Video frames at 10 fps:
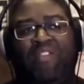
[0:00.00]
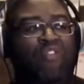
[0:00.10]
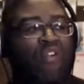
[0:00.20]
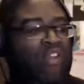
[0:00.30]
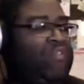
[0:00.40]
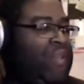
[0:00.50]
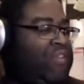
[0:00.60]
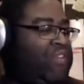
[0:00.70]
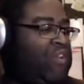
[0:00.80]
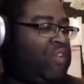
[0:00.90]
They've always been
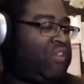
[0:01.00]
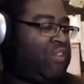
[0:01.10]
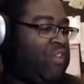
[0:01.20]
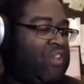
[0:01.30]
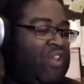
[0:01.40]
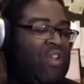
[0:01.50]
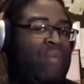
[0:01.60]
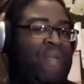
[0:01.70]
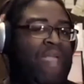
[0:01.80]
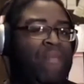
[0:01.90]
tier lists that look good on
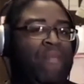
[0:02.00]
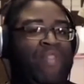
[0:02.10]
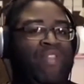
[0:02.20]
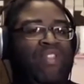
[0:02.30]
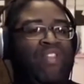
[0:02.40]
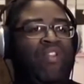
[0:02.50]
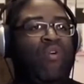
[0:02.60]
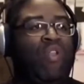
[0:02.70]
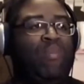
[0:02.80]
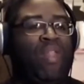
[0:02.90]
paper, but then you don't
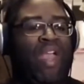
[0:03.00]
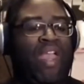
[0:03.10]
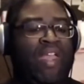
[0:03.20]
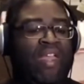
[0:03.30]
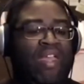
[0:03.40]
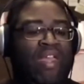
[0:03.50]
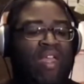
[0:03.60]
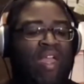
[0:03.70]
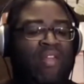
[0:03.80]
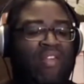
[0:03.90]
want to play.
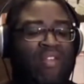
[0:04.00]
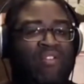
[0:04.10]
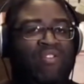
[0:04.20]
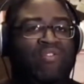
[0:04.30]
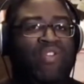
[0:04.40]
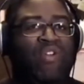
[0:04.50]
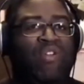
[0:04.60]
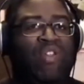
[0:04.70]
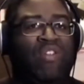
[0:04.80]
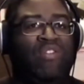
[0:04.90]
And then there's those tier
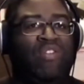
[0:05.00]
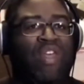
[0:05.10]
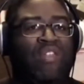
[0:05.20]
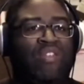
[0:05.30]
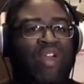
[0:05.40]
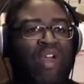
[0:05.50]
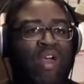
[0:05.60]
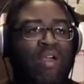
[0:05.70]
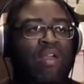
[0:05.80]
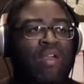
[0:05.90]
lists
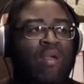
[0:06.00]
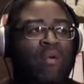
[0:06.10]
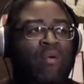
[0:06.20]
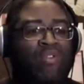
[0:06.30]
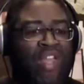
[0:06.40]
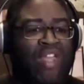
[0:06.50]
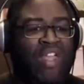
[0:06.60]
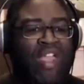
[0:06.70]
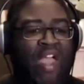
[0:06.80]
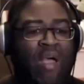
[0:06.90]
that will take
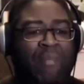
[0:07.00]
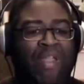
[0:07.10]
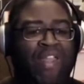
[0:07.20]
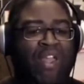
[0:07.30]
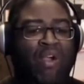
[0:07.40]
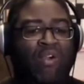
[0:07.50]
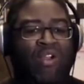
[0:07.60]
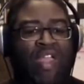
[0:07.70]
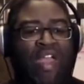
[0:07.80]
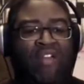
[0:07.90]
a mediocre
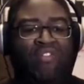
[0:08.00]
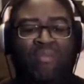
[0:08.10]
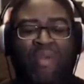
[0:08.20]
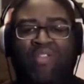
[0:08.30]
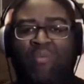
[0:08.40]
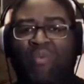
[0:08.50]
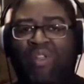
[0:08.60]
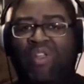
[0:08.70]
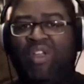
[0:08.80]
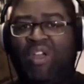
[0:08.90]
caster and make them
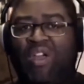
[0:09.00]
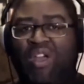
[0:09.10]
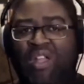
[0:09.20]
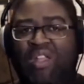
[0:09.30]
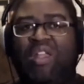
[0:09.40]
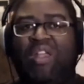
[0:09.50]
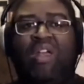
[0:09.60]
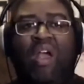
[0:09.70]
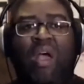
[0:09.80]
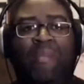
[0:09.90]
really good.
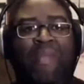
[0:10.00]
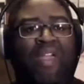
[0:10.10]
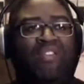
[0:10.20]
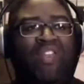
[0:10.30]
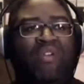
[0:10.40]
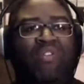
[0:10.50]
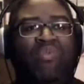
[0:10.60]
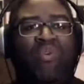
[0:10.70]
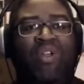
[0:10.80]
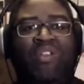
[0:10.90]
I'm not going to say which
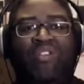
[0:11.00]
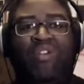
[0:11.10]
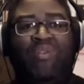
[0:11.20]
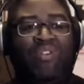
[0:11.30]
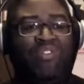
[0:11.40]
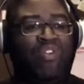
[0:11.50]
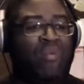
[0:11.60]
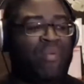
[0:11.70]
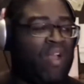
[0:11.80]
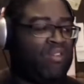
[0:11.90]
one because I don't want to stir
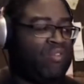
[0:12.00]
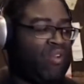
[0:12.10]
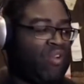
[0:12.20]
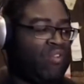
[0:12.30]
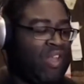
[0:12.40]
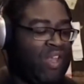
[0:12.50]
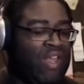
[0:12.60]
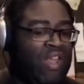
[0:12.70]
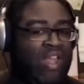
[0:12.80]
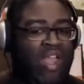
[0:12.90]
up controversy.
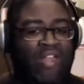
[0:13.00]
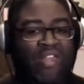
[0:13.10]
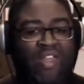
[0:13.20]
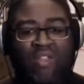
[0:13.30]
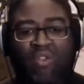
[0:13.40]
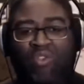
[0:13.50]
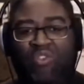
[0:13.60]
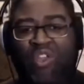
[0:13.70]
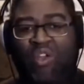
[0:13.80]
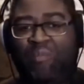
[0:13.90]
And then there are those
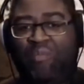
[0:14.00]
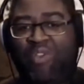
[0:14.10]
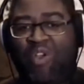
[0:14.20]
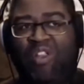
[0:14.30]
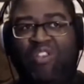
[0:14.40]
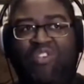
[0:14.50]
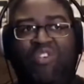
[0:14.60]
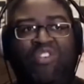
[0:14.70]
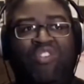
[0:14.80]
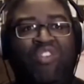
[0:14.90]
tier lists that are
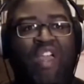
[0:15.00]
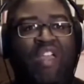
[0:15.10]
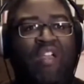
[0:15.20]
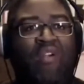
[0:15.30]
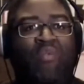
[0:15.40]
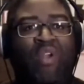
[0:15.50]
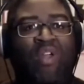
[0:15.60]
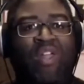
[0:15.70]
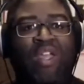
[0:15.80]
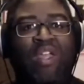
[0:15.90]
just like,
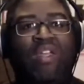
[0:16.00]
really?